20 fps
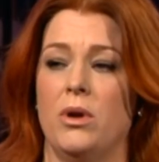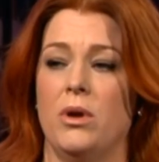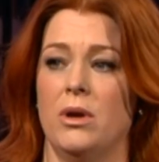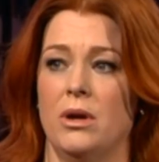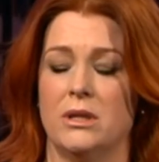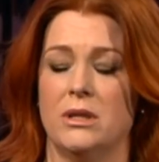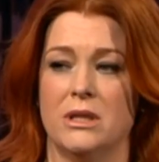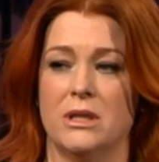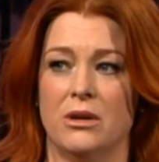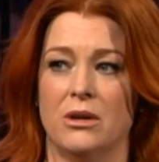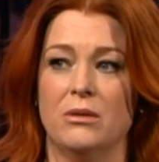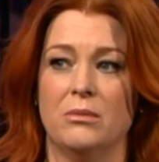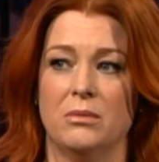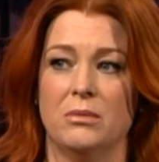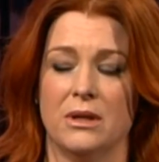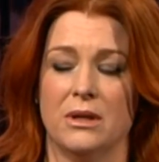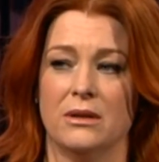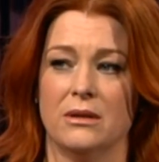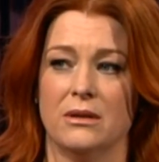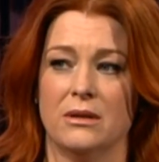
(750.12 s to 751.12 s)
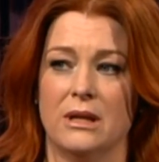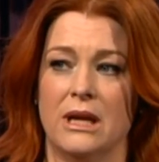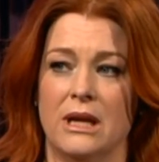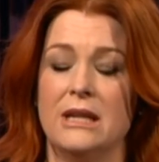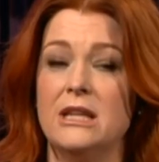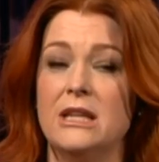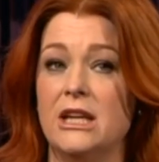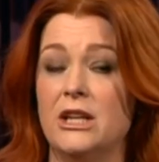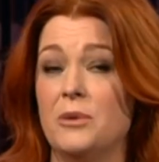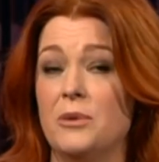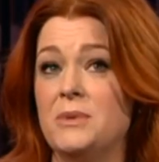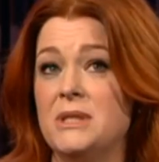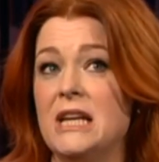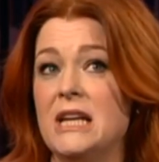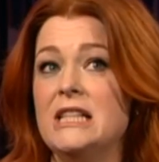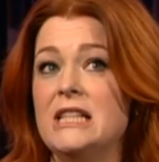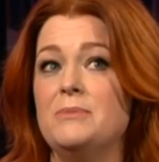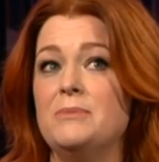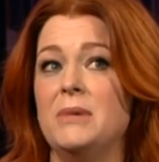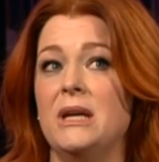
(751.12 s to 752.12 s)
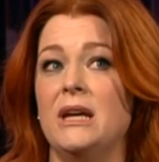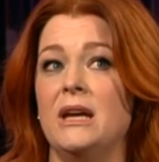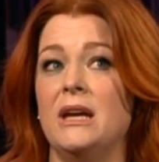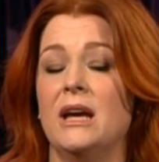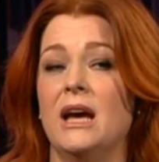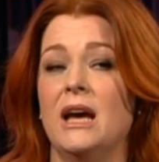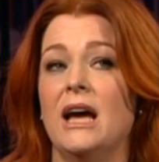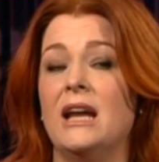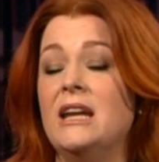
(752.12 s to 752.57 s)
Oh yeah, terribly. It upsets me,